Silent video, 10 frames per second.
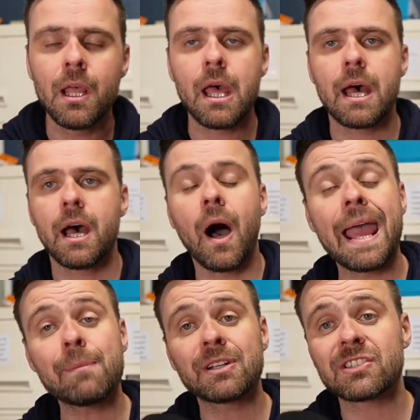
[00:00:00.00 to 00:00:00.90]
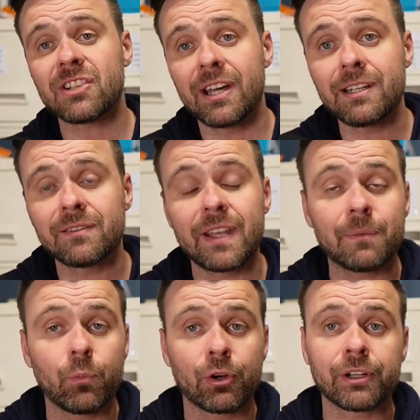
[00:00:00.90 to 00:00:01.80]
I am excited that
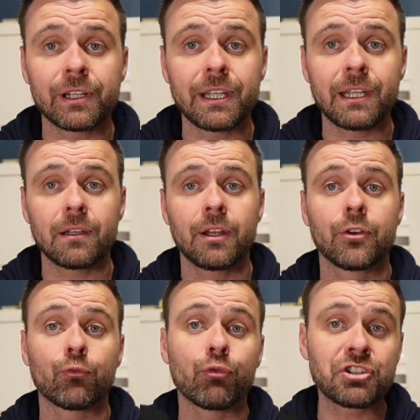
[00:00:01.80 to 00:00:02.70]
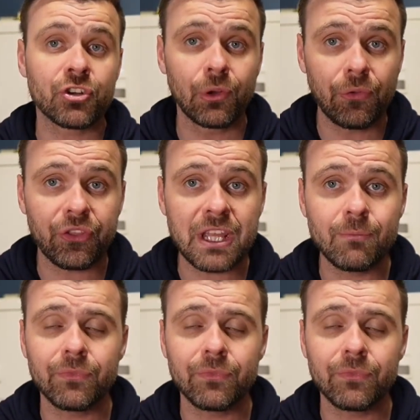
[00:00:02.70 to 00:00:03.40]
we're going to get an original theme.